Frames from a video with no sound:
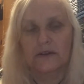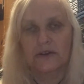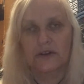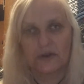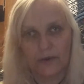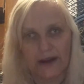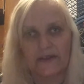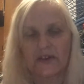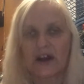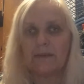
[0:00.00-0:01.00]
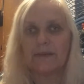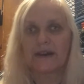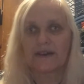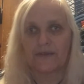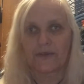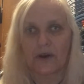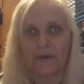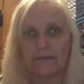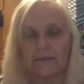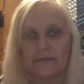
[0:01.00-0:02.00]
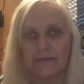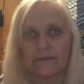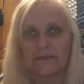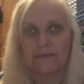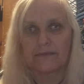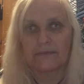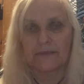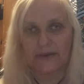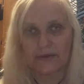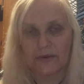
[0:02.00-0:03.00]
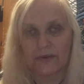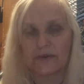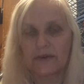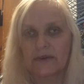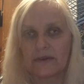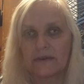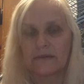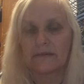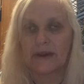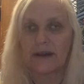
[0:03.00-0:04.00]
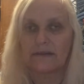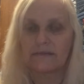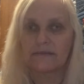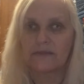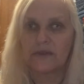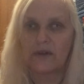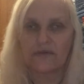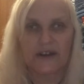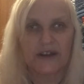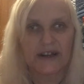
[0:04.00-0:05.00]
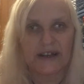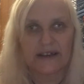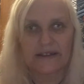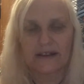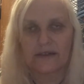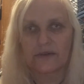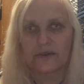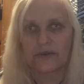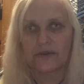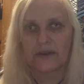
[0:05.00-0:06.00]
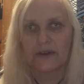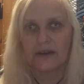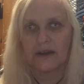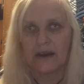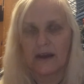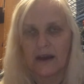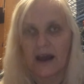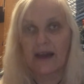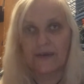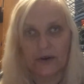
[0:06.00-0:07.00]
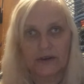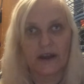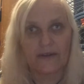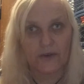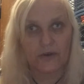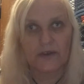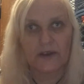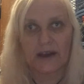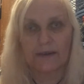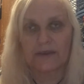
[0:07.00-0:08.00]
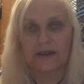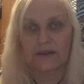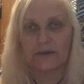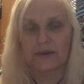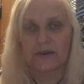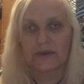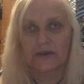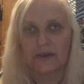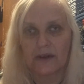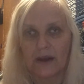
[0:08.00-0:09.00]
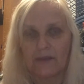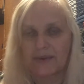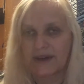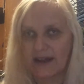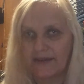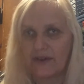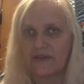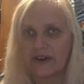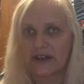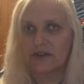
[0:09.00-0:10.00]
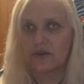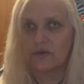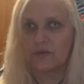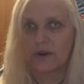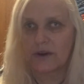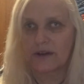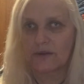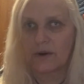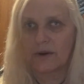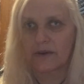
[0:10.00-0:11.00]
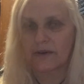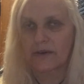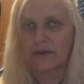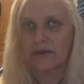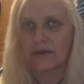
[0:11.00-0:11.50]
Do you know where it's coming from, Miss Rose? Well, not really, said the Rose. I've heard it a few times in the woods, but never really known what it was.